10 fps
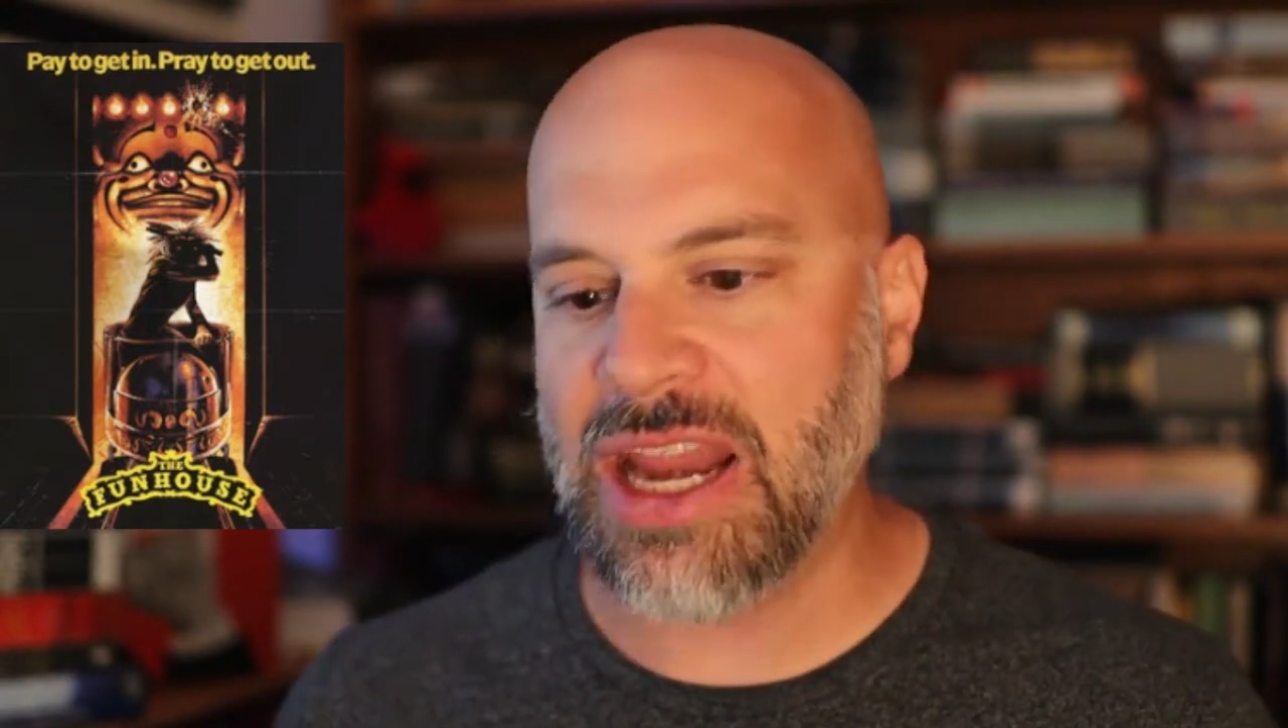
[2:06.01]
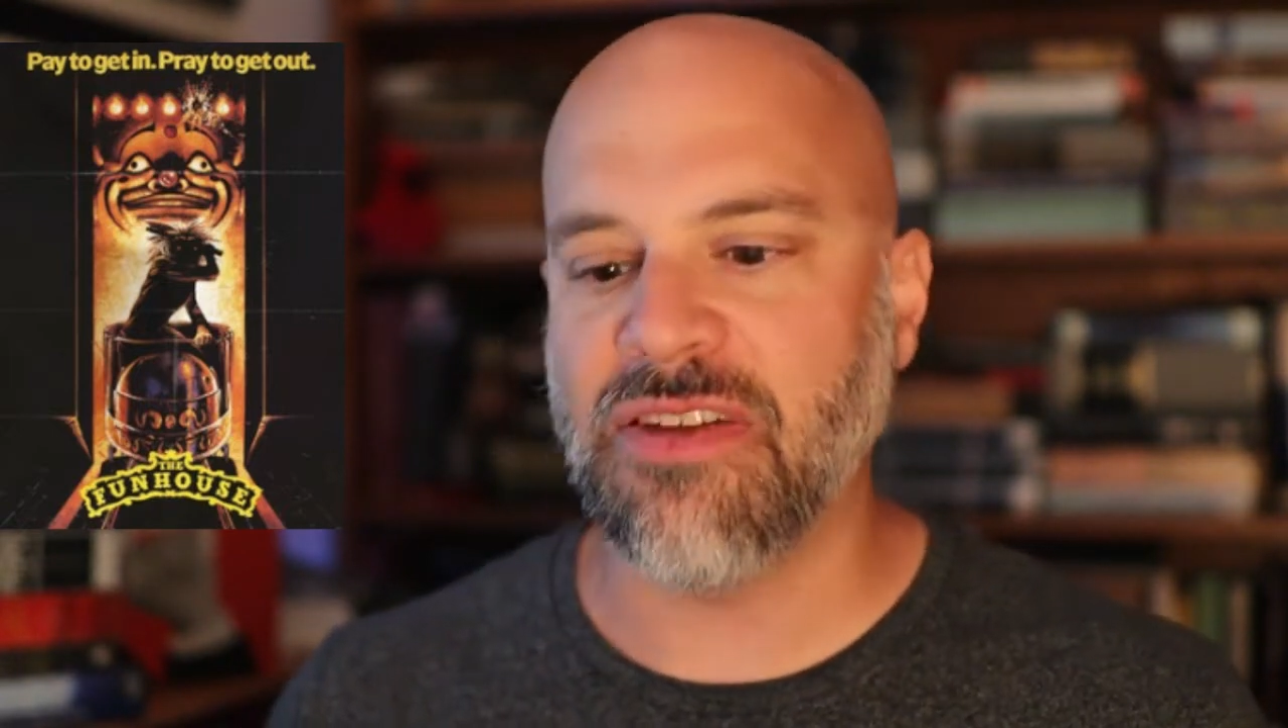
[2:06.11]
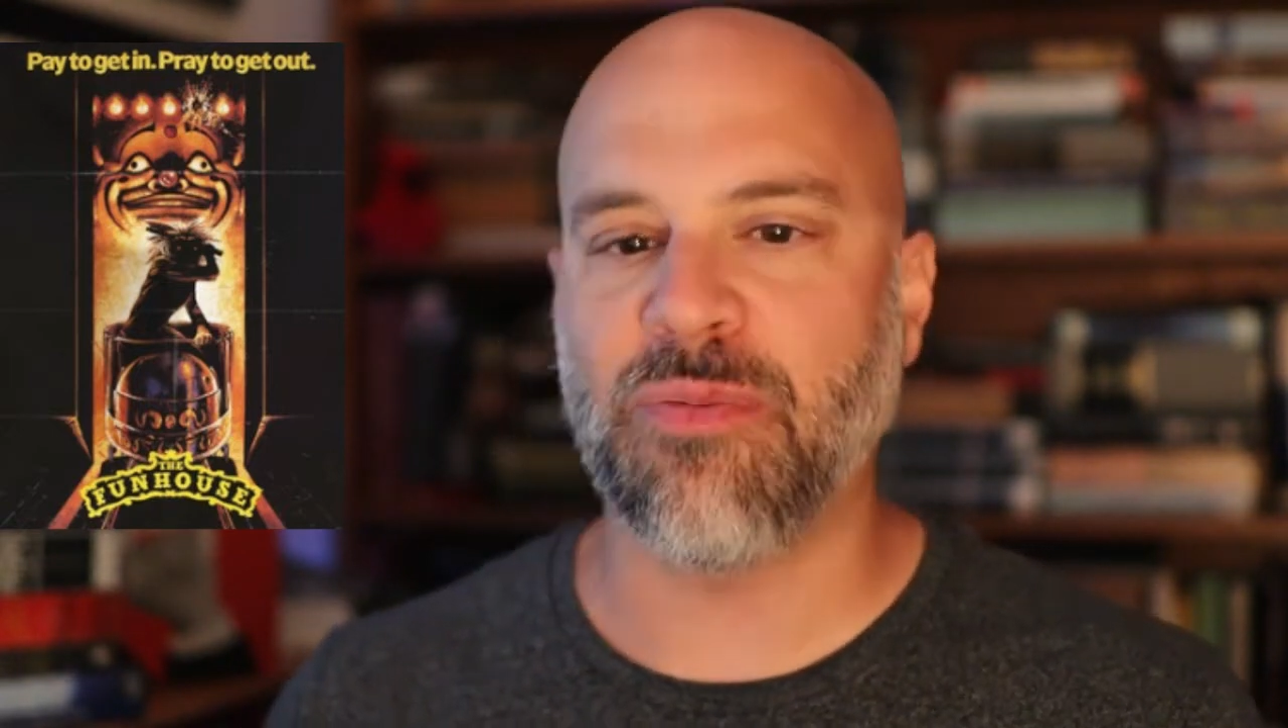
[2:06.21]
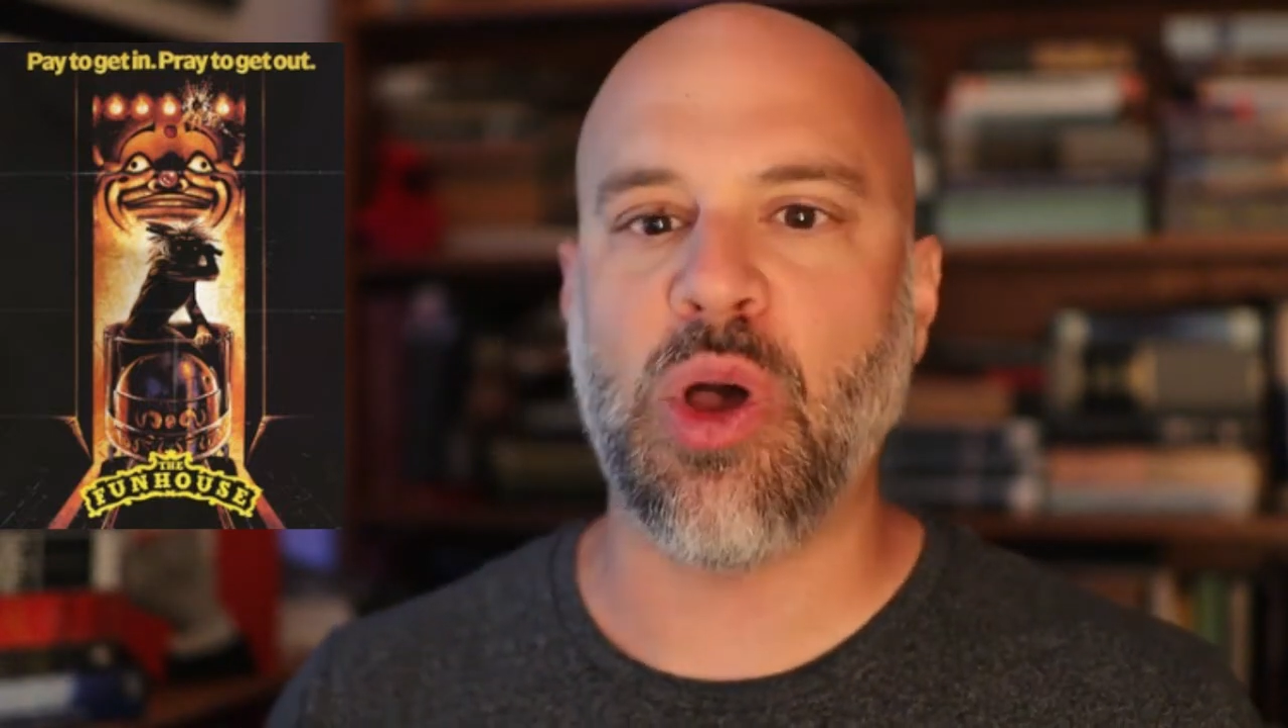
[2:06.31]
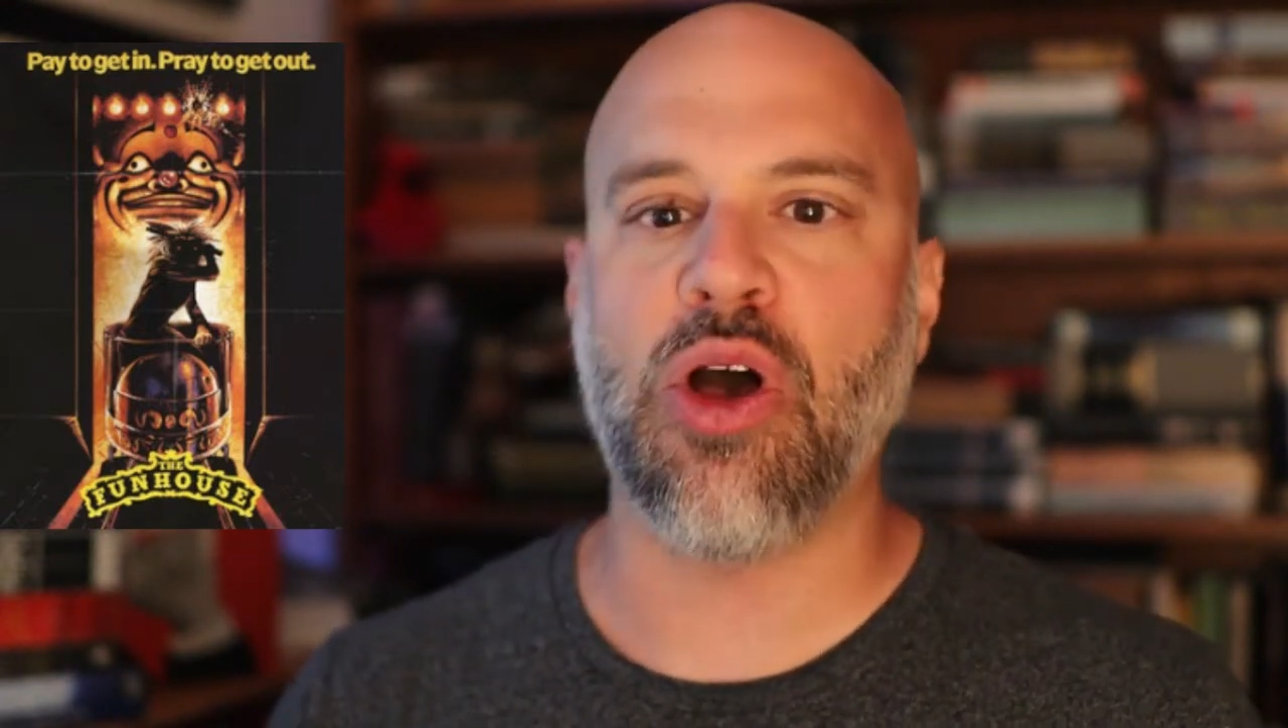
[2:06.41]

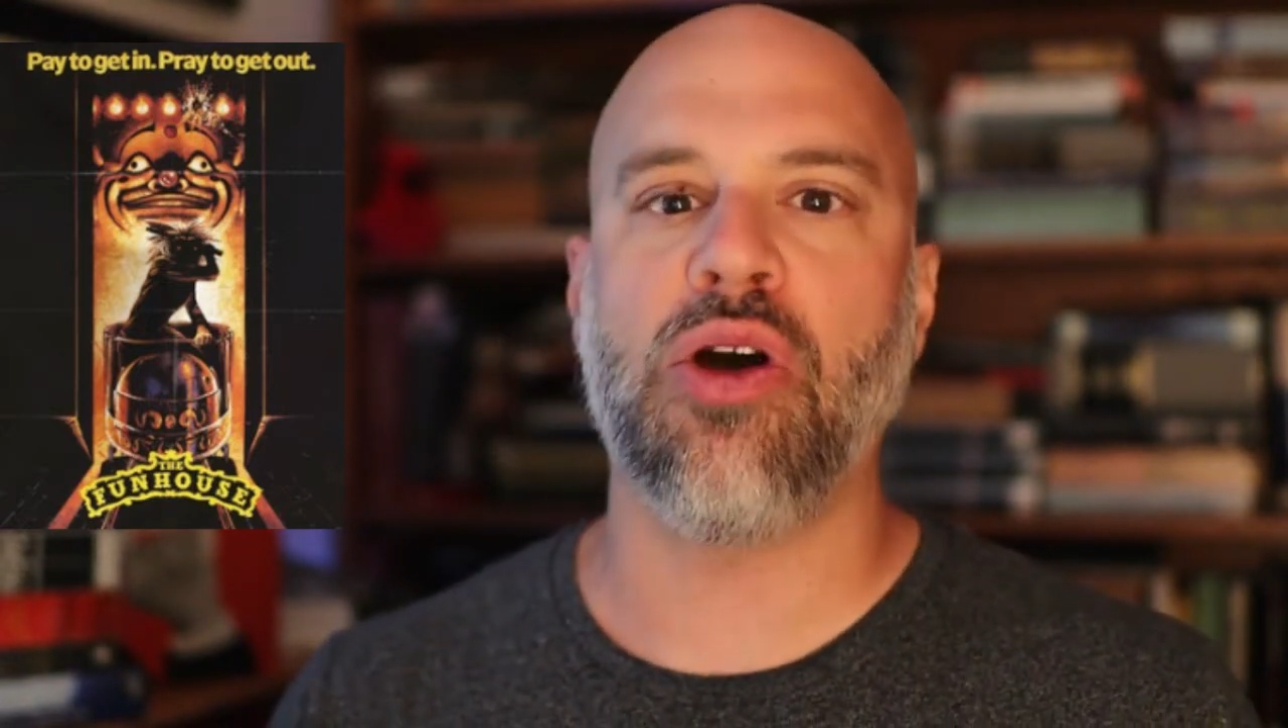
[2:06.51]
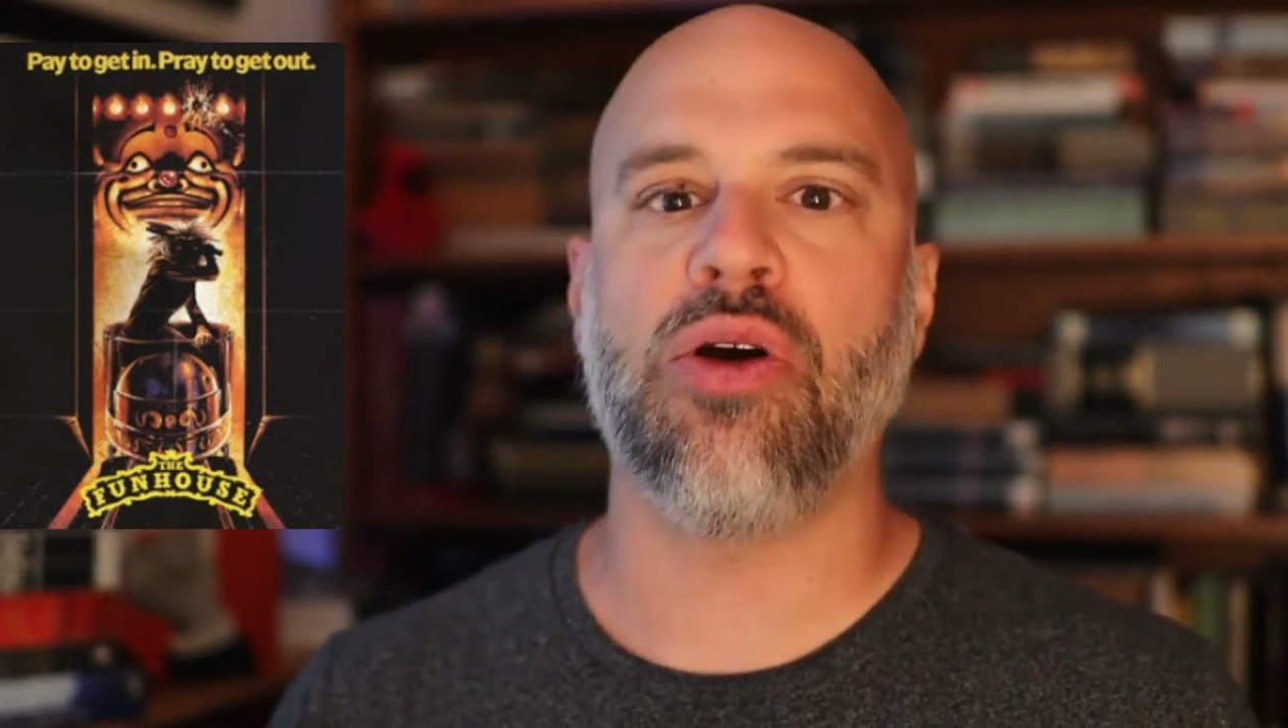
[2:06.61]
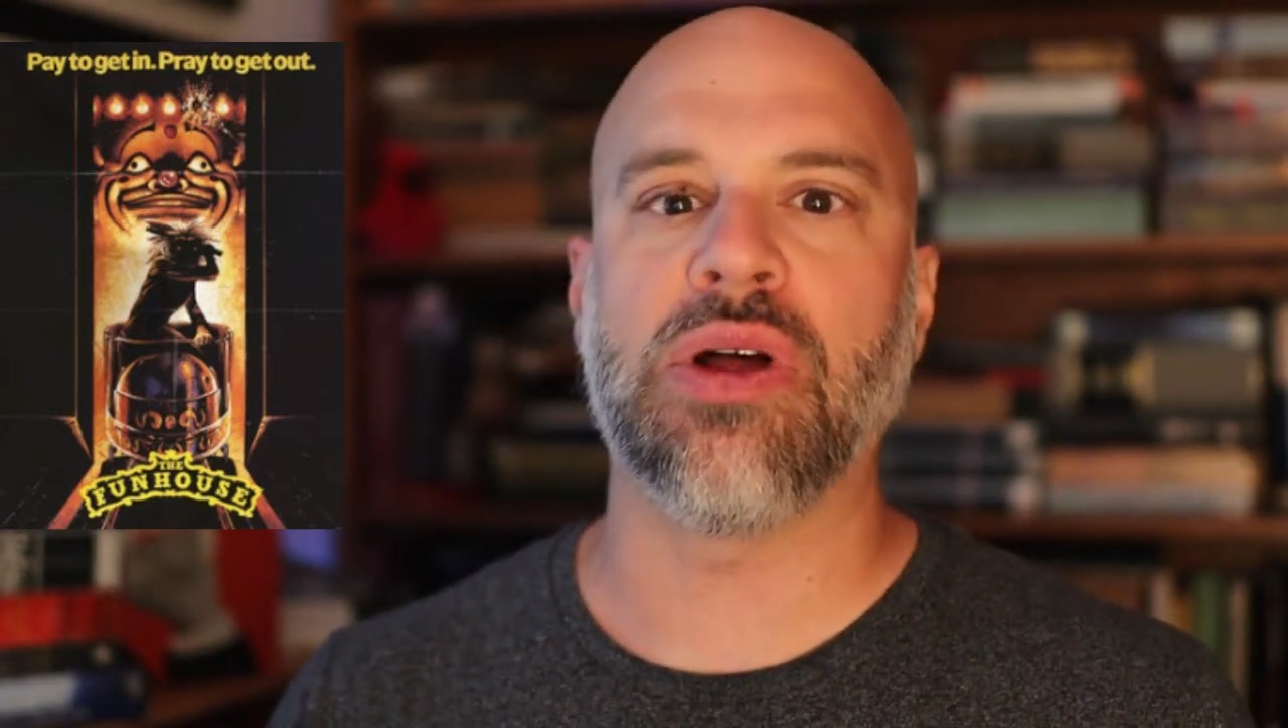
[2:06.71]
of Poe